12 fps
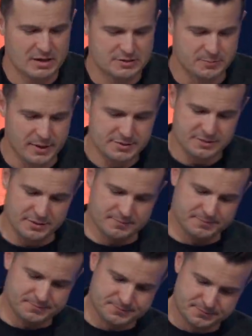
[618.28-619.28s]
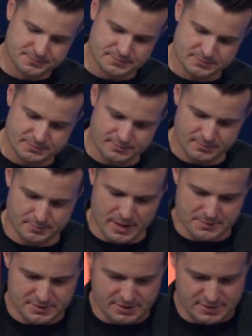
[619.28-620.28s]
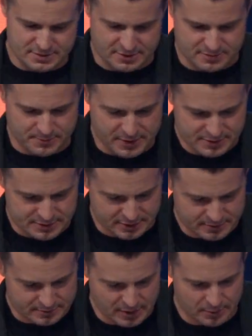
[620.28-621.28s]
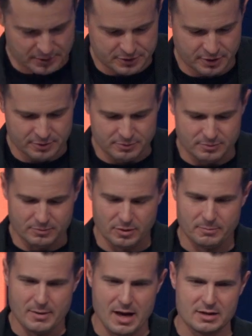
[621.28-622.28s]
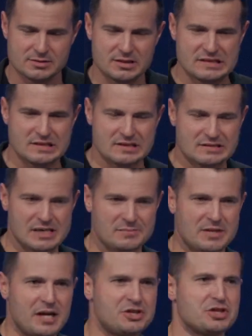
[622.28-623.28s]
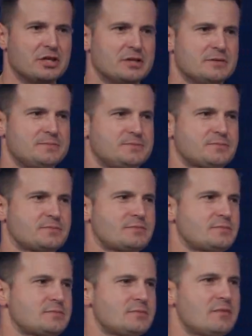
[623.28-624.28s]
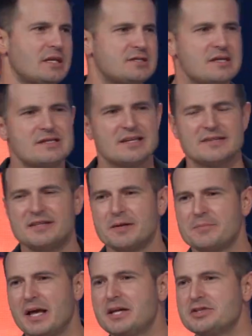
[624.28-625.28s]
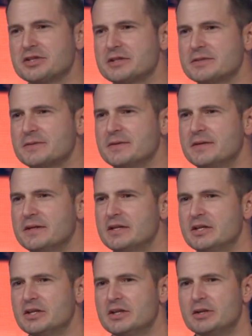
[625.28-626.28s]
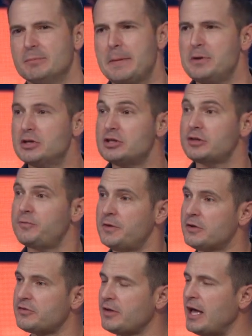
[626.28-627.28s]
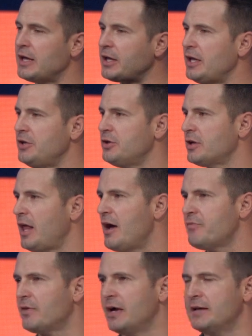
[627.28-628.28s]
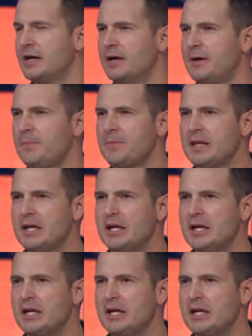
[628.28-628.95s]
It's busy. Baby season is busy. Number two, what about season of temptation? Season of temptation. Maybe it just feels like in your life right now,